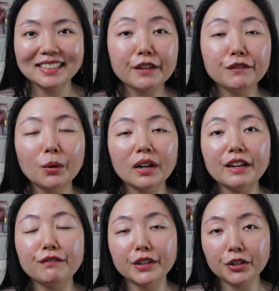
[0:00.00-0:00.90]
If you are
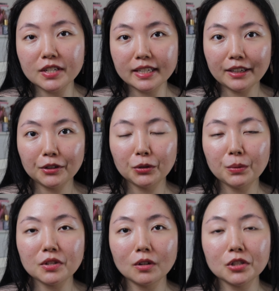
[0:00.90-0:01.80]
a figure skater
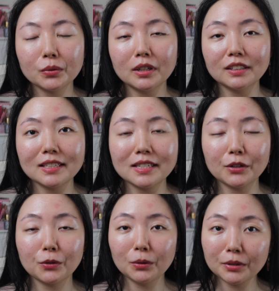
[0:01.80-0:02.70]
who is also an
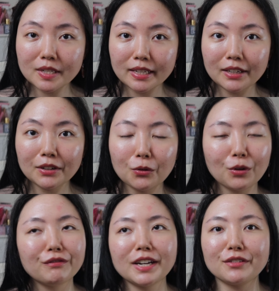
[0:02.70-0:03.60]
artistic roller skater
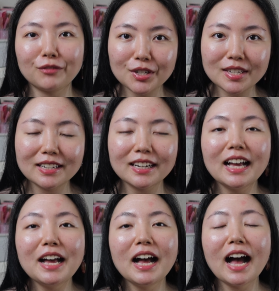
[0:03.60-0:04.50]
or vice
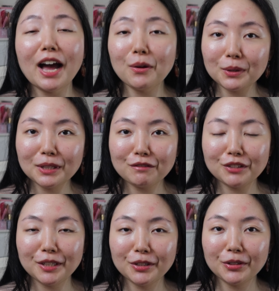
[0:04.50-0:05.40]
versa, I would
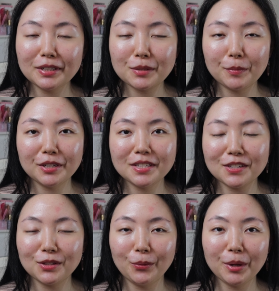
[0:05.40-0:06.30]
love to hear your
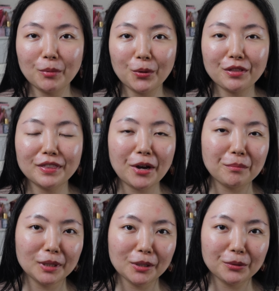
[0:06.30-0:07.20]
experiences doing both
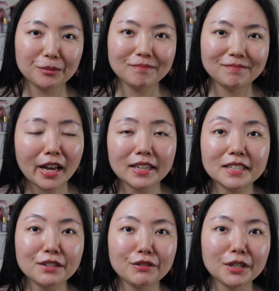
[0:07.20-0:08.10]
down below. I
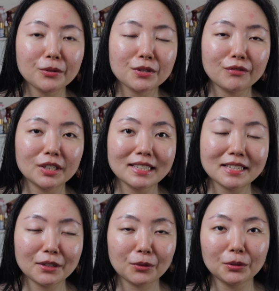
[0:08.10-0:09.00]
see videos of
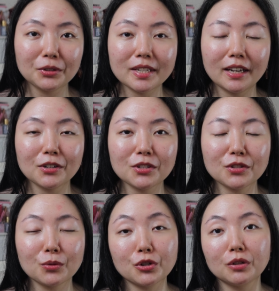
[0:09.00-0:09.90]
artistic roller skaters
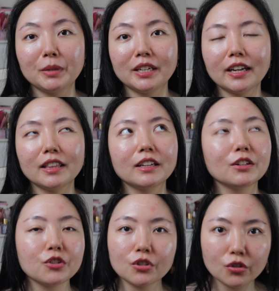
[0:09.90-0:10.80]
on social media and they
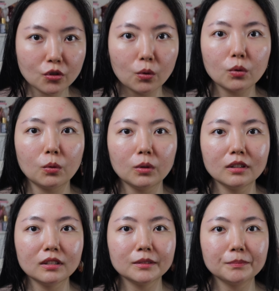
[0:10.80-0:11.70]
are just so
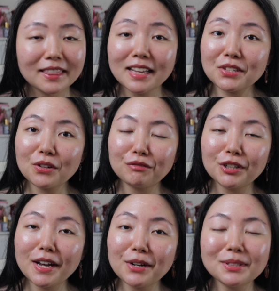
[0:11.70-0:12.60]
cool. That's all
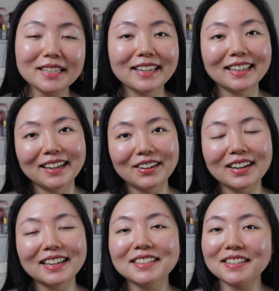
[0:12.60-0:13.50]
for now. Take
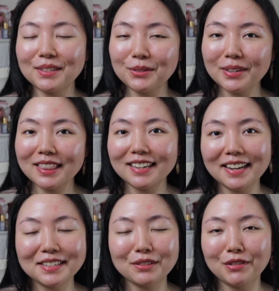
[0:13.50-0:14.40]
care, and I'll see you in the
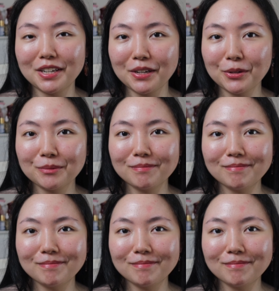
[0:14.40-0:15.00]
next video.